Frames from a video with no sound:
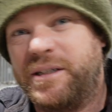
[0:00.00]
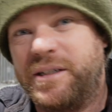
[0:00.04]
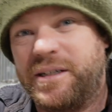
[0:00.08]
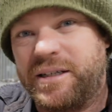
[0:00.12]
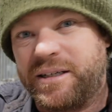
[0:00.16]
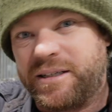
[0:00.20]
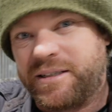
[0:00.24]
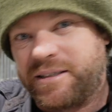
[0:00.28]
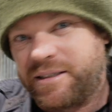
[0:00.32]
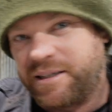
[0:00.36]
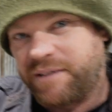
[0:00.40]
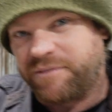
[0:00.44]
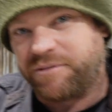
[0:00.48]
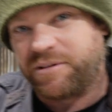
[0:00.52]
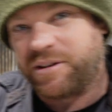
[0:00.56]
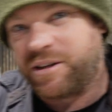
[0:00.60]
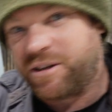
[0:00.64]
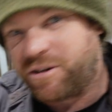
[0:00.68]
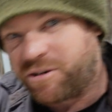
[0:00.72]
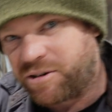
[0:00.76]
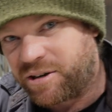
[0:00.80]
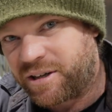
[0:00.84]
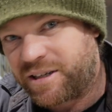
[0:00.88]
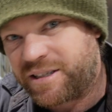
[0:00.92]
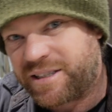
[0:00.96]
It's definitely
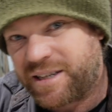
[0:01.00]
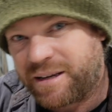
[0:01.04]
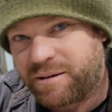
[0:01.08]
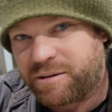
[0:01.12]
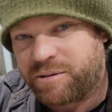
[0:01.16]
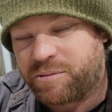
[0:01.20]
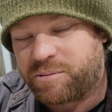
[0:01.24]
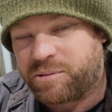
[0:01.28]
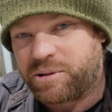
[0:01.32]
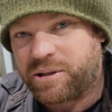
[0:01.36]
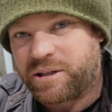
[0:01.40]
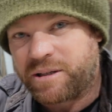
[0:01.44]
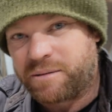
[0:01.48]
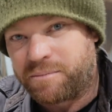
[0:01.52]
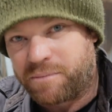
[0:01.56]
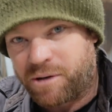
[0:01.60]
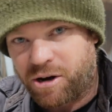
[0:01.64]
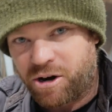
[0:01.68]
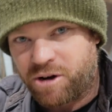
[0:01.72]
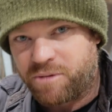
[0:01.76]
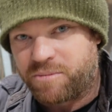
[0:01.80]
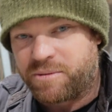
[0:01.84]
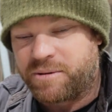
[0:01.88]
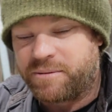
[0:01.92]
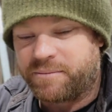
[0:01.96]
not acceptable at the
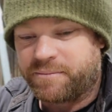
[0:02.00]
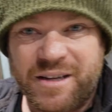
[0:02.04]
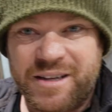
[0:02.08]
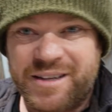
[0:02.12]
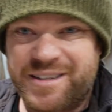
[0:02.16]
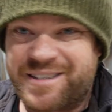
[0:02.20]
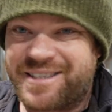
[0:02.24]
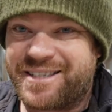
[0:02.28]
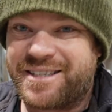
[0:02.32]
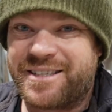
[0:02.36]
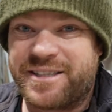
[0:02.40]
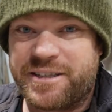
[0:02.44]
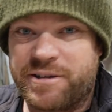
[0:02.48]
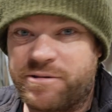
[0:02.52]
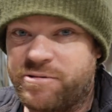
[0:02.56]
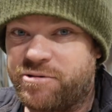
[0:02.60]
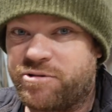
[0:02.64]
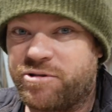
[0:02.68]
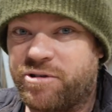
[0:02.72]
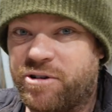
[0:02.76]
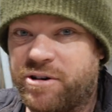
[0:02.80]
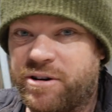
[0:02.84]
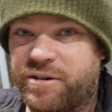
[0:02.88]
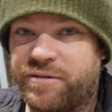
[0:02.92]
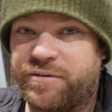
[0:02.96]
moment. Still
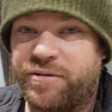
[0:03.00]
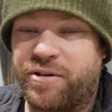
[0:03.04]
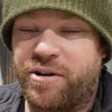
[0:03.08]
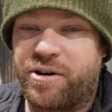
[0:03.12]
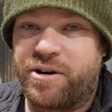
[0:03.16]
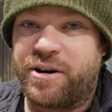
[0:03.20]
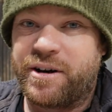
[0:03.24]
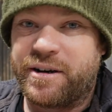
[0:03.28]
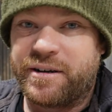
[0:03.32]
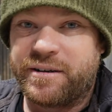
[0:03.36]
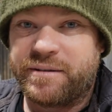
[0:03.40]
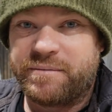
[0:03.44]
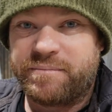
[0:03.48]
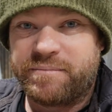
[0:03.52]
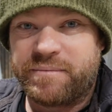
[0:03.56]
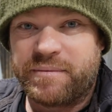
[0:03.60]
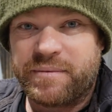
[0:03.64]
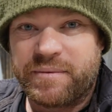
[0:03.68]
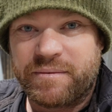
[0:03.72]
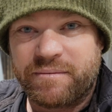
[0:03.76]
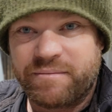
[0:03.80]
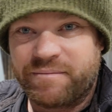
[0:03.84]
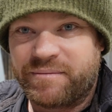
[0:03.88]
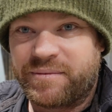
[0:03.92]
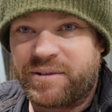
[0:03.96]
trying to find
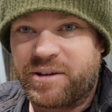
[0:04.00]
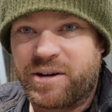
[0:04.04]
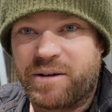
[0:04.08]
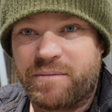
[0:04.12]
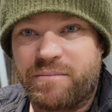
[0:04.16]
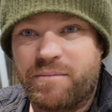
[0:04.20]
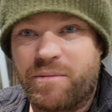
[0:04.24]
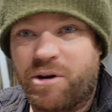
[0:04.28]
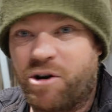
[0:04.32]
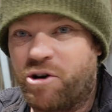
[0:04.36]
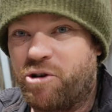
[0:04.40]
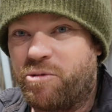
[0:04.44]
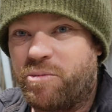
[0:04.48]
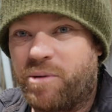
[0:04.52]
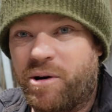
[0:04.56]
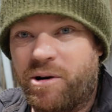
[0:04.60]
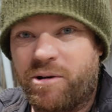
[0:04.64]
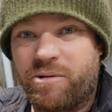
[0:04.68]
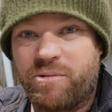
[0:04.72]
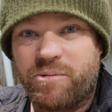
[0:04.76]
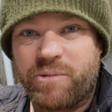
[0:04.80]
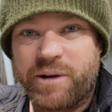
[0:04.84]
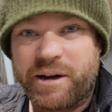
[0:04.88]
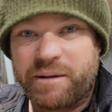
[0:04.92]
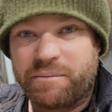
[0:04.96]
like a mobile
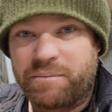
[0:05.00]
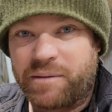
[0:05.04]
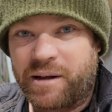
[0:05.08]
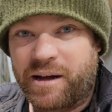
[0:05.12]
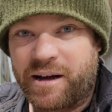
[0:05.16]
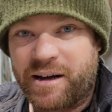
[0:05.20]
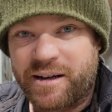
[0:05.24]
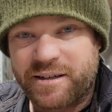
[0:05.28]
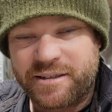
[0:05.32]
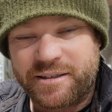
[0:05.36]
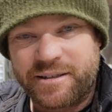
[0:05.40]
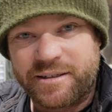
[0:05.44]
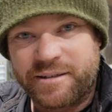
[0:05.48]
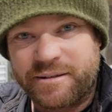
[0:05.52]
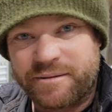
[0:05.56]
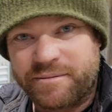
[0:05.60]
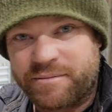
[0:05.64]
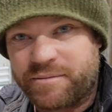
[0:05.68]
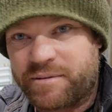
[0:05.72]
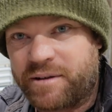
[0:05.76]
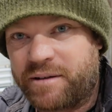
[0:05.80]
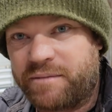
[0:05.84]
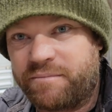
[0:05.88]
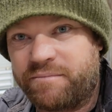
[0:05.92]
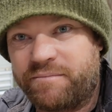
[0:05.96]
wet blaster.
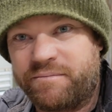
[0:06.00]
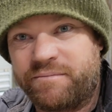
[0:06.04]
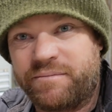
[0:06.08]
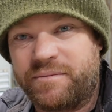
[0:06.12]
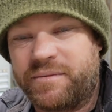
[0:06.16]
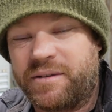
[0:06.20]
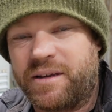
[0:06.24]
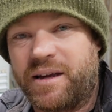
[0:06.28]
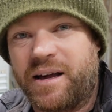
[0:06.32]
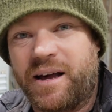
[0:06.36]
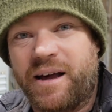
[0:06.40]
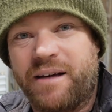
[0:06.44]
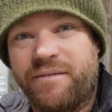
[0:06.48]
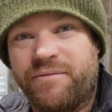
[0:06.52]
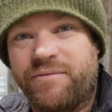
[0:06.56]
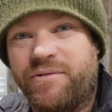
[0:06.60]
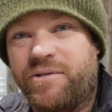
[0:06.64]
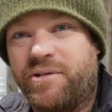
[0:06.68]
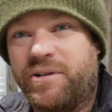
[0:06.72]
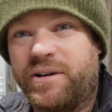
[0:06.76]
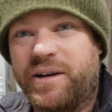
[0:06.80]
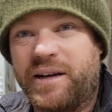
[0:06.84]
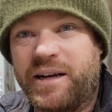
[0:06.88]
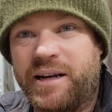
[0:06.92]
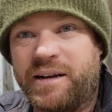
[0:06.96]
Can't
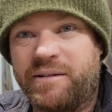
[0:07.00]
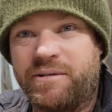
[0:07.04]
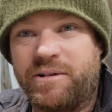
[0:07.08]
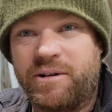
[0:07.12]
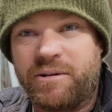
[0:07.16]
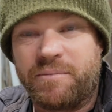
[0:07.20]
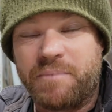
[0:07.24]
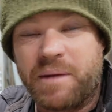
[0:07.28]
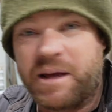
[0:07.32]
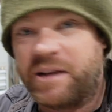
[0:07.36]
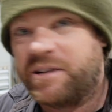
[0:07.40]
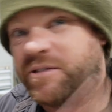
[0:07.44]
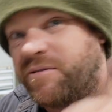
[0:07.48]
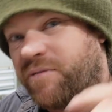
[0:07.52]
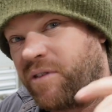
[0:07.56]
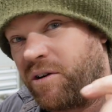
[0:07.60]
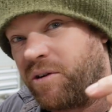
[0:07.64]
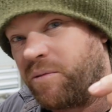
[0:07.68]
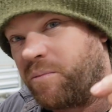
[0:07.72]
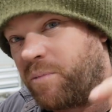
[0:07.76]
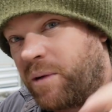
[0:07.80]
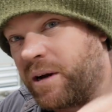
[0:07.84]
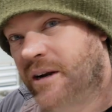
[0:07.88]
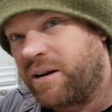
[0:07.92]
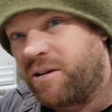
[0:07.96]
find anyone. I managed to
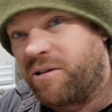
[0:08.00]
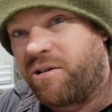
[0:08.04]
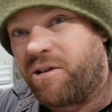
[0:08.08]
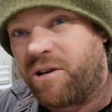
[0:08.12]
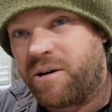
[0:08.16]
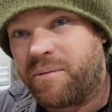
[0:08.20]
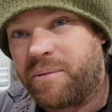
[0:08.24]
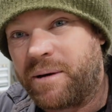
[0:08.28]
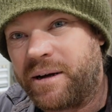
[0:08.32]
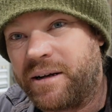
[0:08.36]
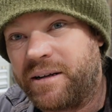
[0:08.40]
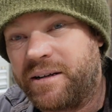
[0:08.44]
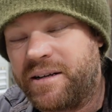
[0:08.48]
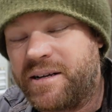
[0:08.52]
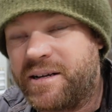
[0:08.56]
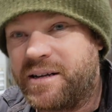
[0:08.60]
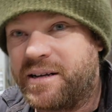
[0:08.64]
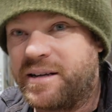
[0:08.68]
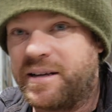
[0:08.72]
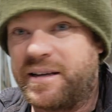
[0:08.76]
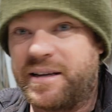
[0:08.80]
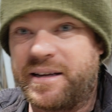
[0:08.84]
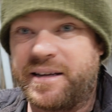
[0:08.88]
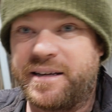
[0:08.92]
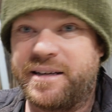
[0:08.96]
find one guy, but
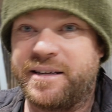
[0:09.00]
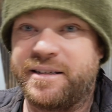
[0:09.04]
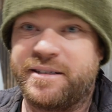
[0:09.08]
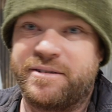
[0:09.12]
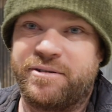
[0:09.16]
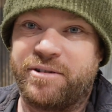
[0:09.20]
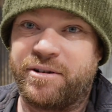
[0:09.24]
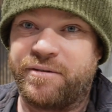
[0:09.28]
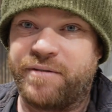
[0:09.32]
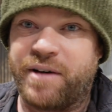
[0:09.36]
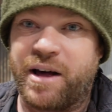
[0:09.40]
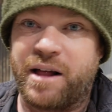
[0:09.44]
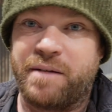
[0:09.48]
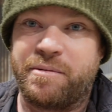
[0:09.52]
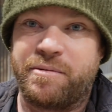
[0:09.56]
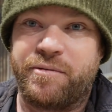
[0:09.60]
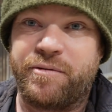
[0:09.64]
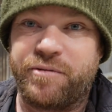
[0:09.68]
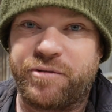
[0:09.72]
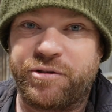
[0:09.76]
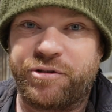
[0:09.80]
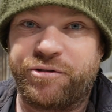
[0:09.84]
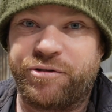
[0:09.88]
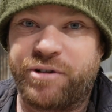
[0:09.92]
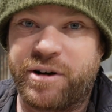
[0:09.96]
he's not available
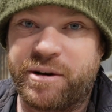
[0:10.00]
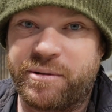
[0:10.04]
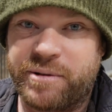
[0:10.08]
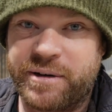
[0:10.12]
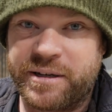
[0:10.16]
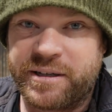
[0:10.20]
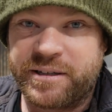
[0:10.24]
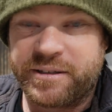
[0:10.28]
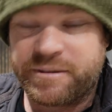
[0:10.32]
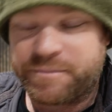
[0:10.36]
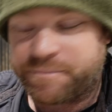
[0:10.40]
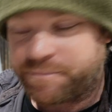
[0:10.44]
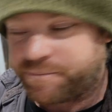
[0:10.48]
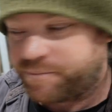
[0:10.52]
for 3 weeks.